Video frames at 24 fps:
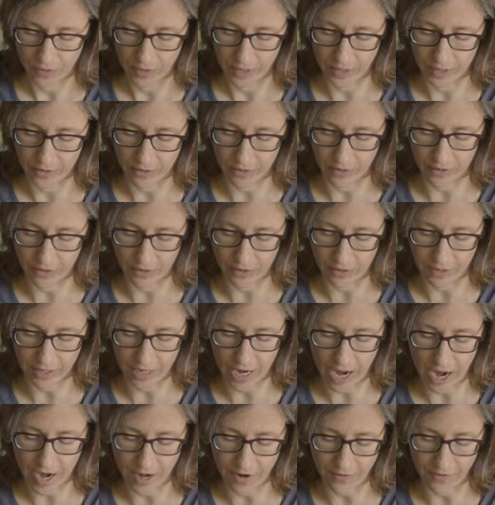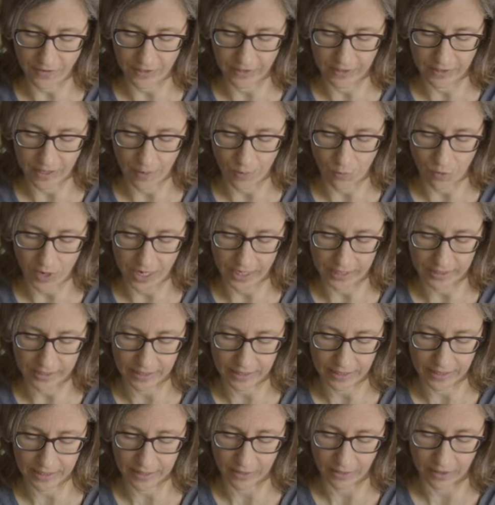it kind of in some ways
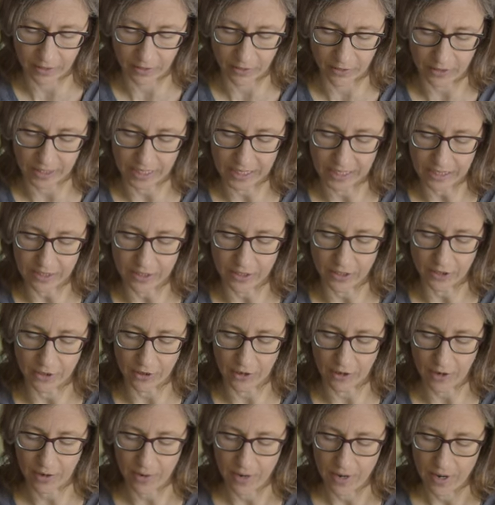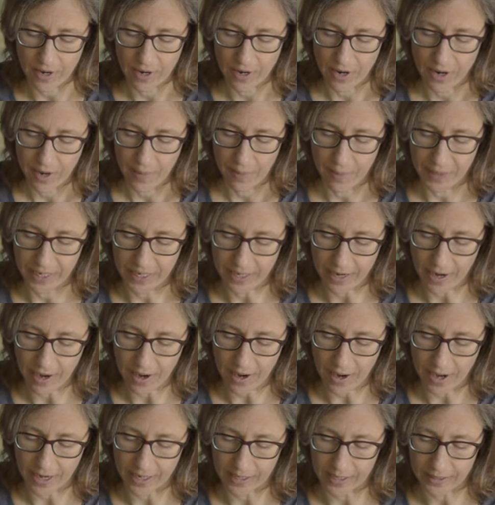is a little easier
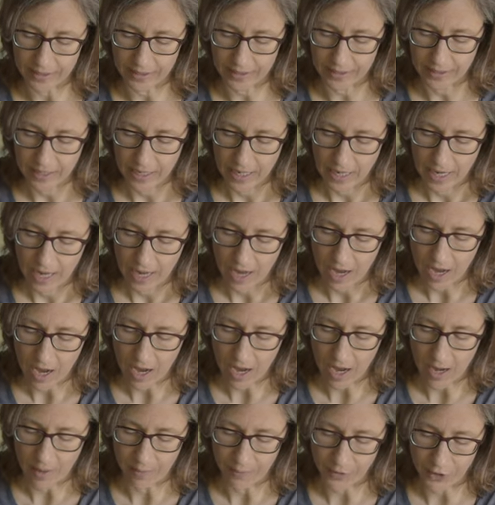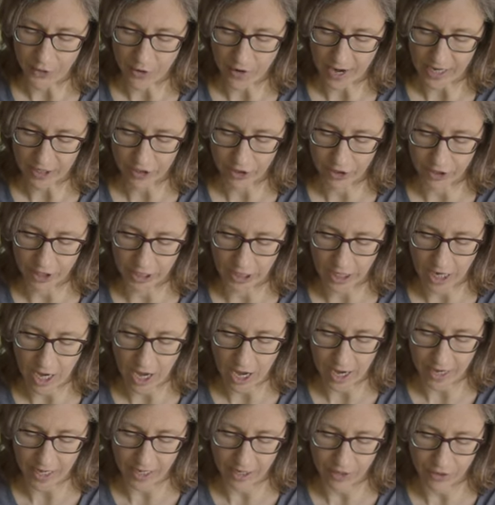because you're actually
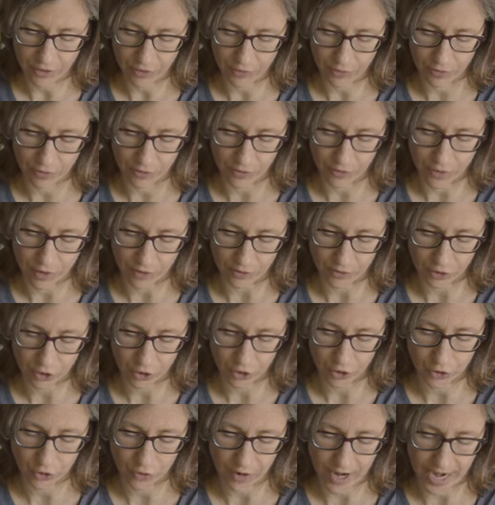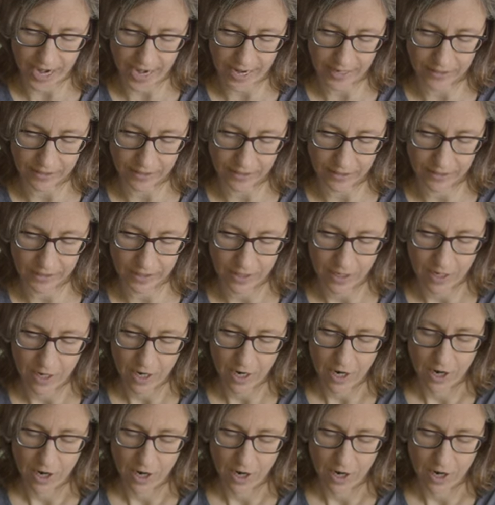cutting through those strands